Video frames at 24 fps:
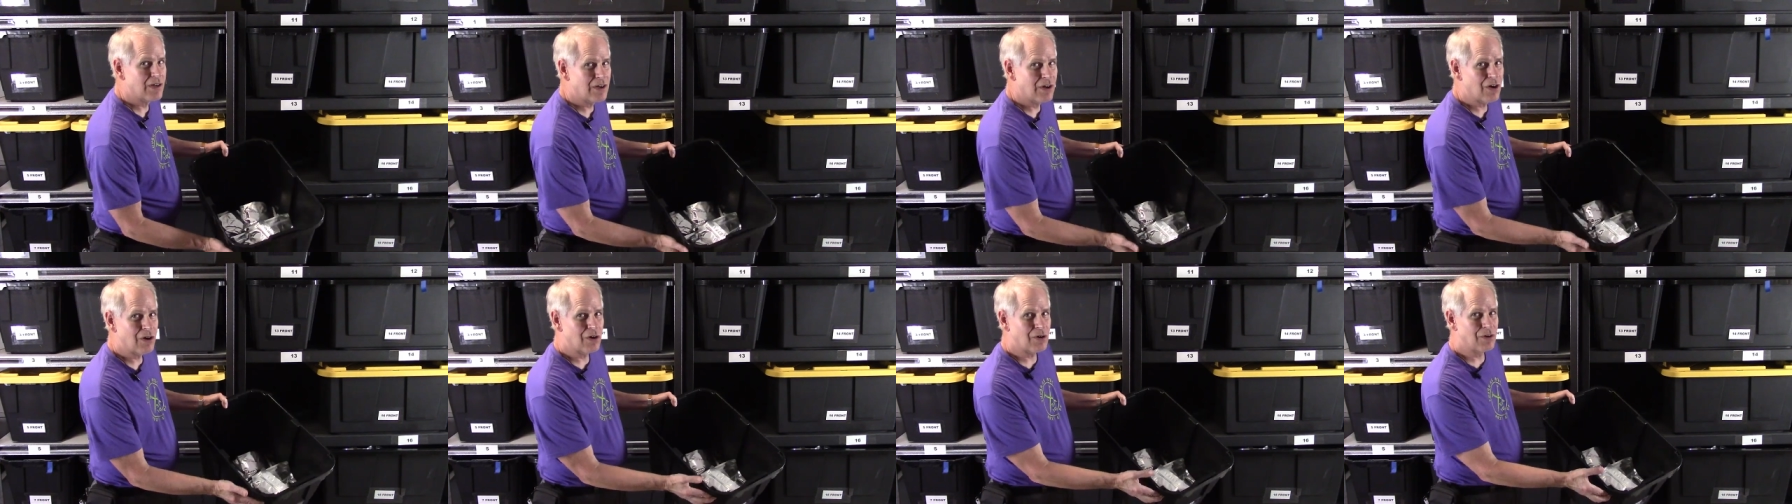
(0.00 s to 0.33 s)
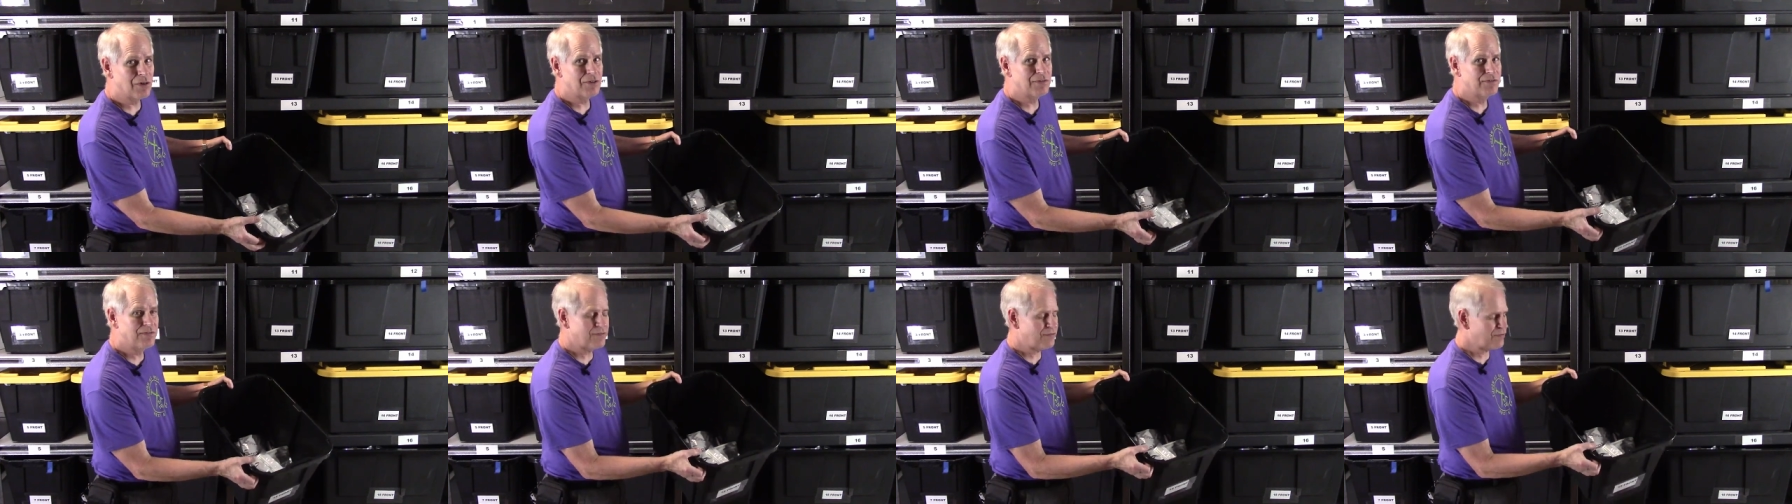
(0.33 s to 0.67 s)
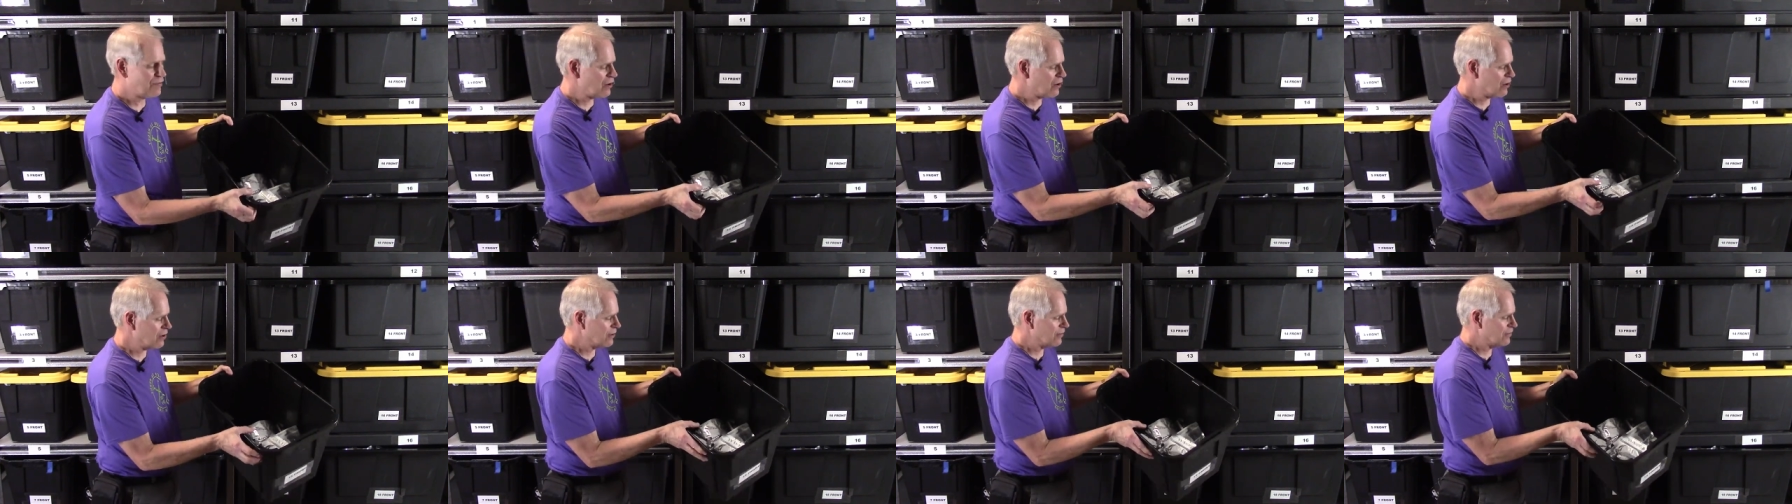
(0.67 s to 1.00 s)
hold
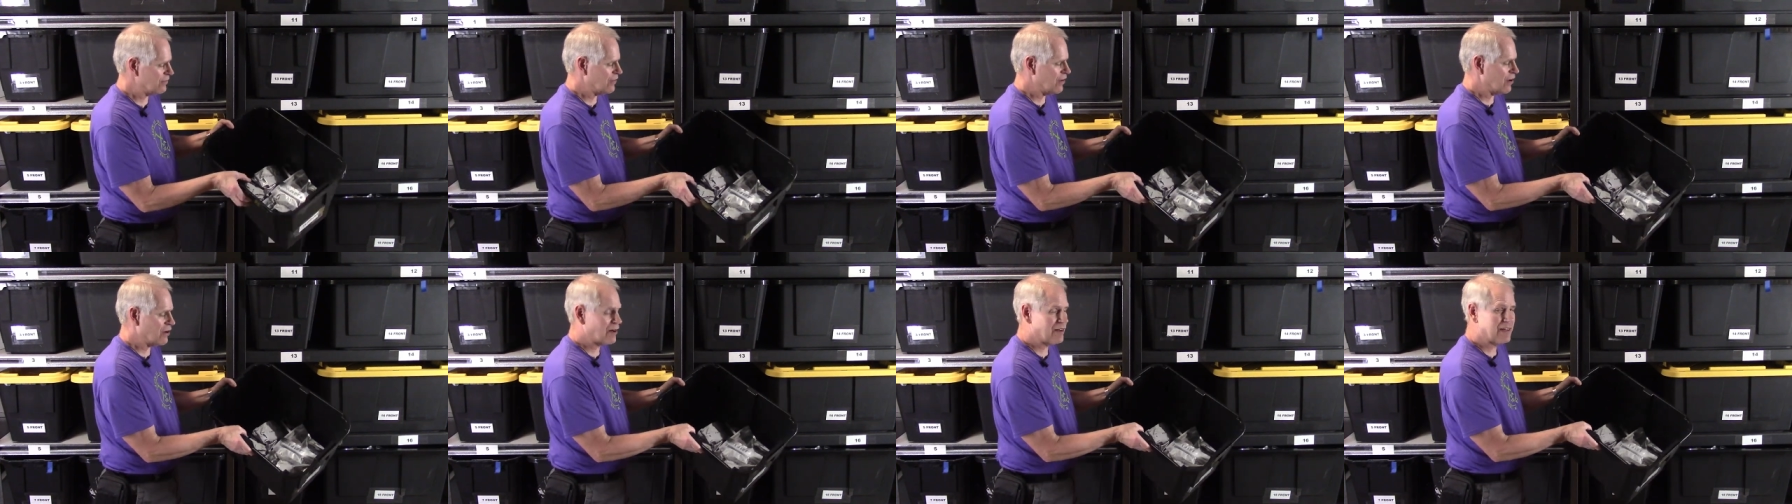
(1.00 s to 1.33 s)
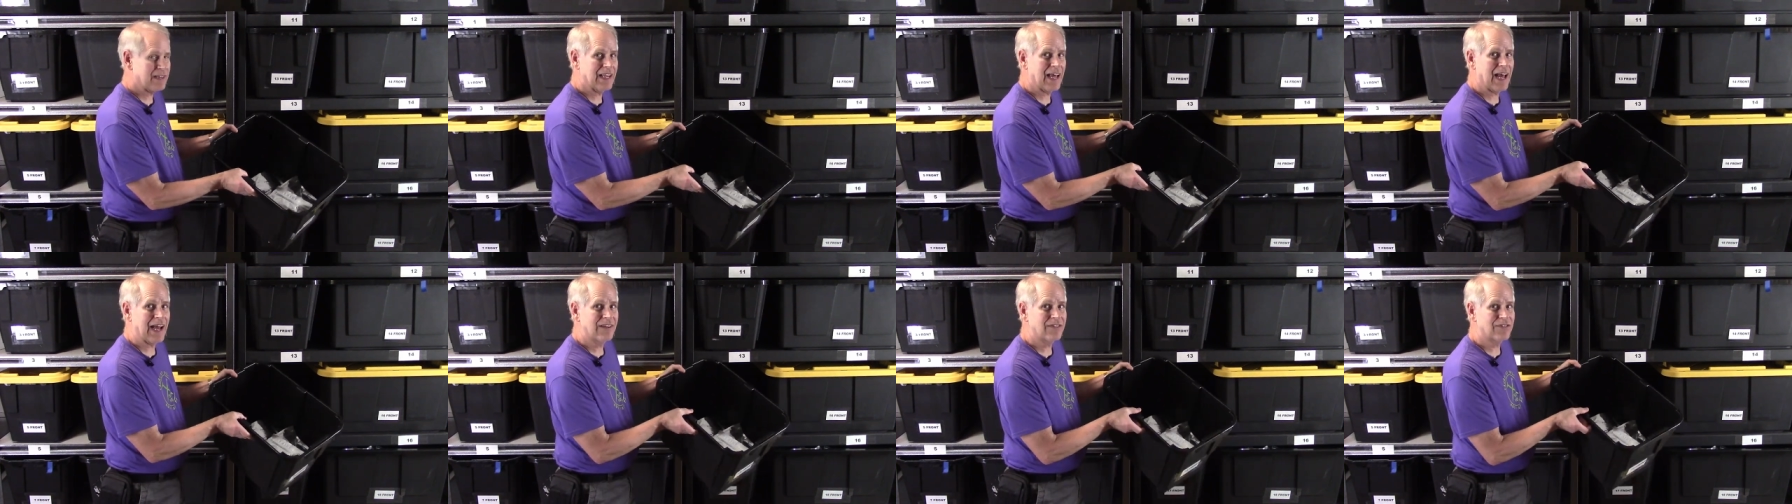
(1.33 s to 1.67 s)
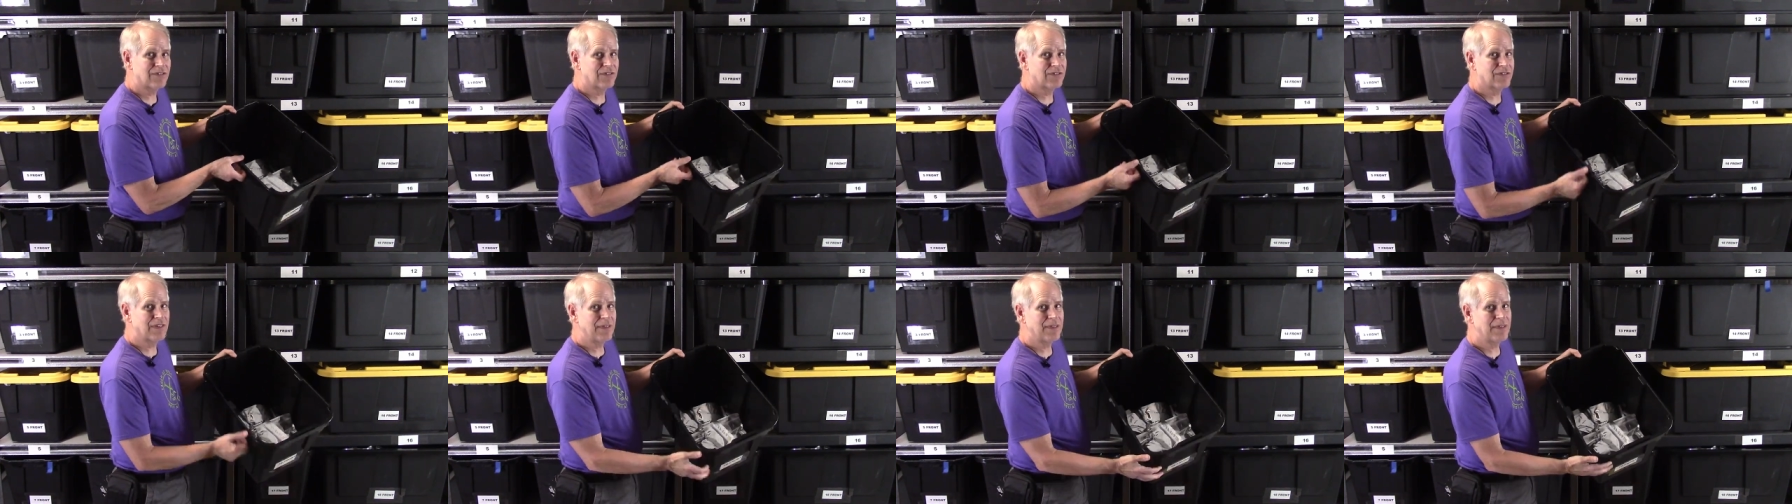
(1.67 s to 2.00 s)
far, far less
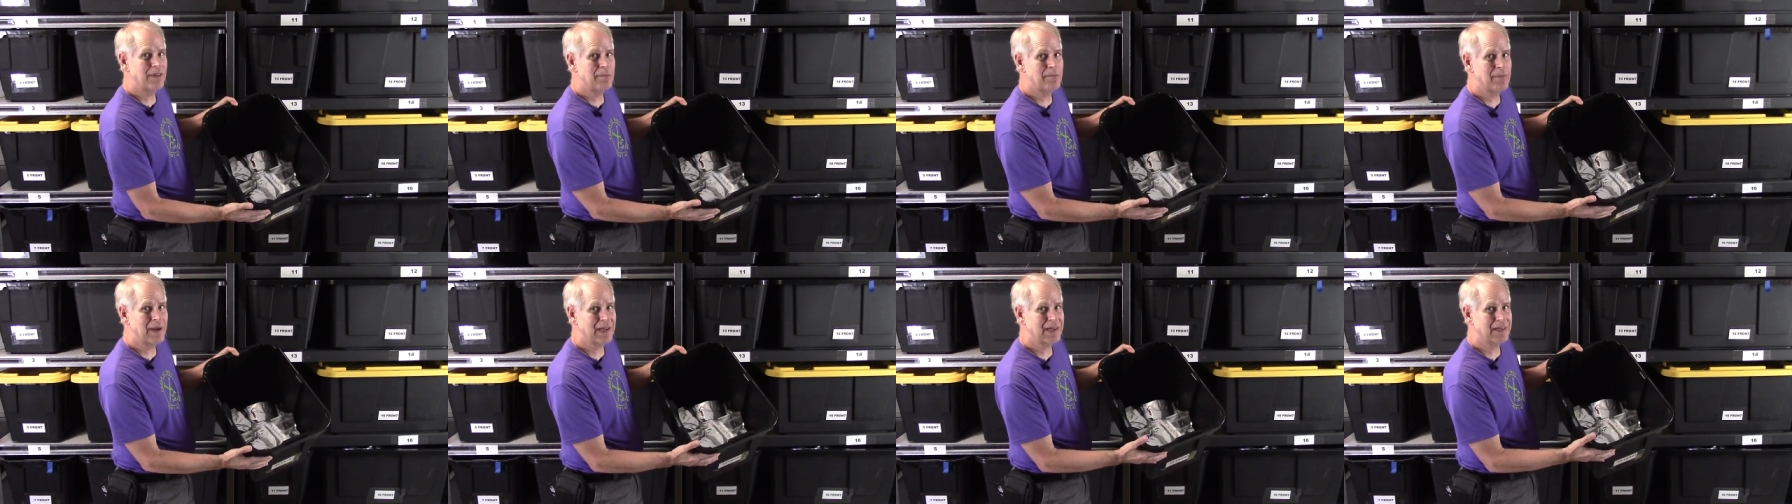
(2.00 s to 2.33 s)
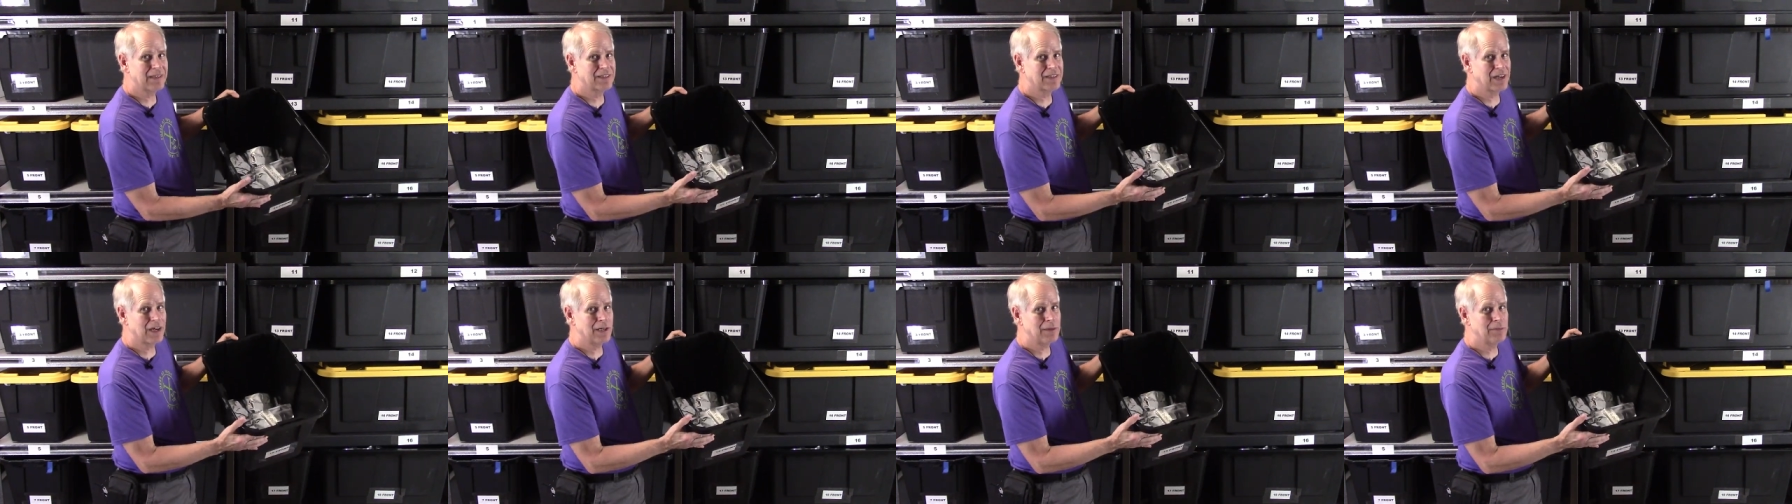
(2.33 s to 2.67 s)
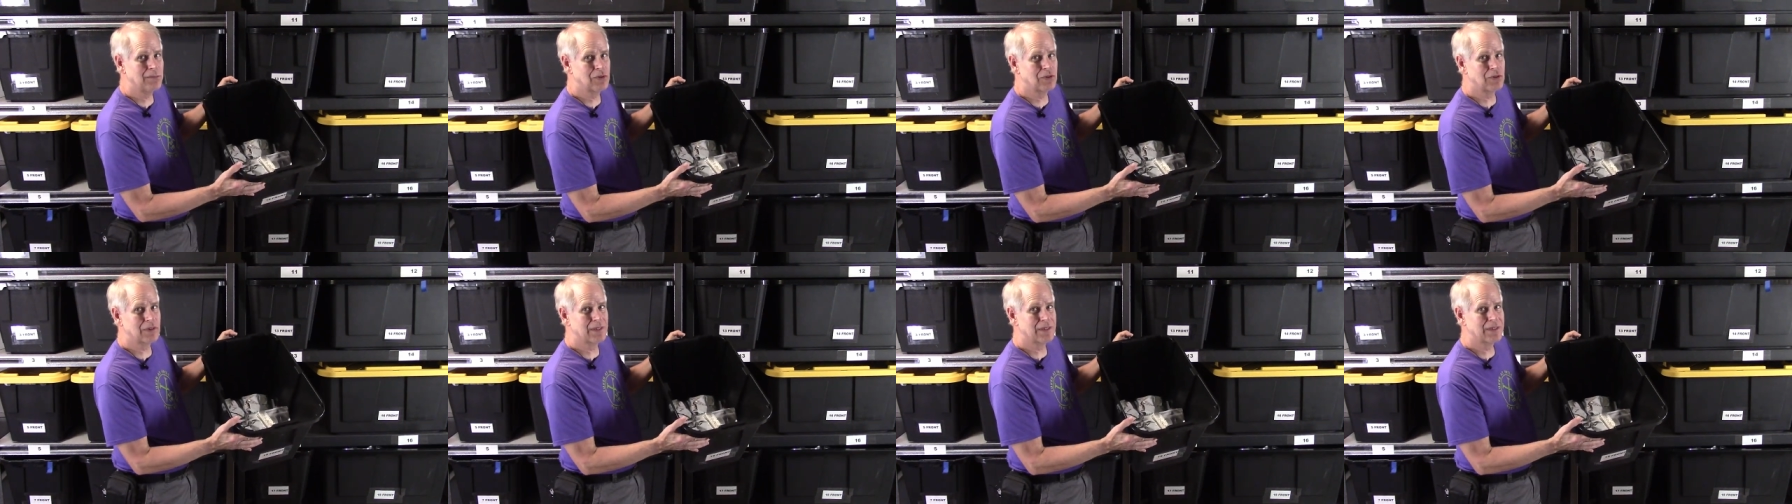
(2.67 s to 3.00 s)
than the big
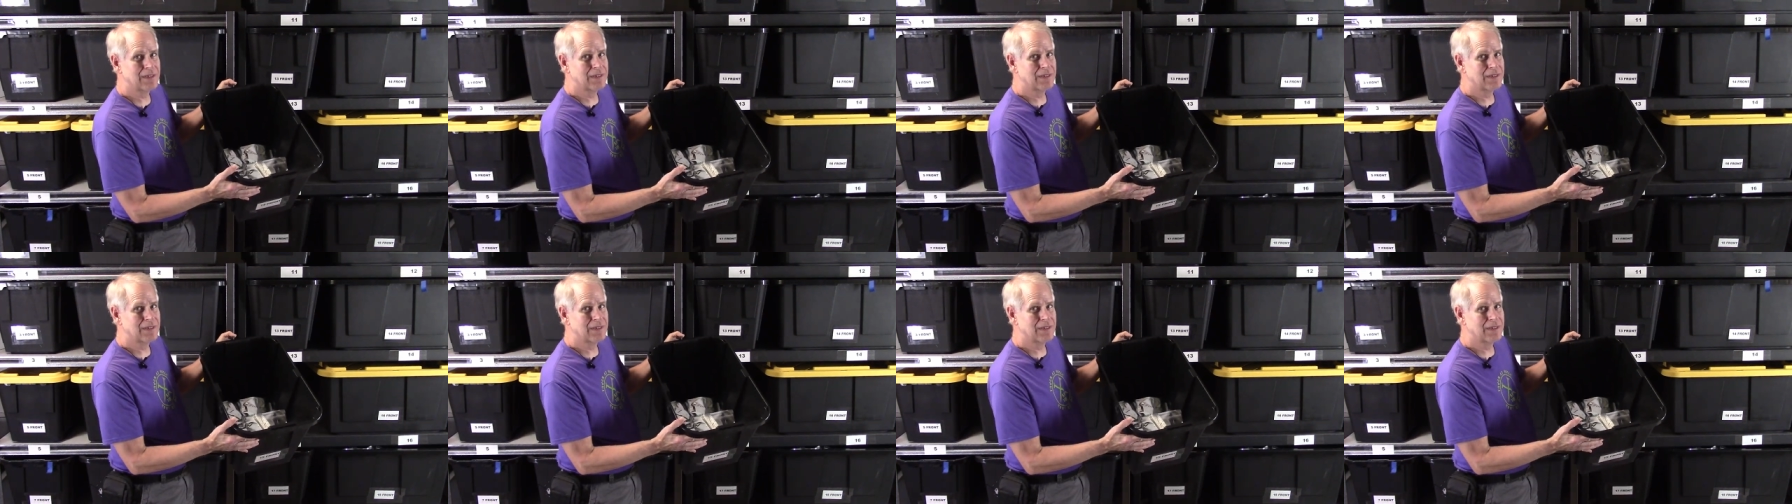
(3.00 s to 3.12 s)
tubs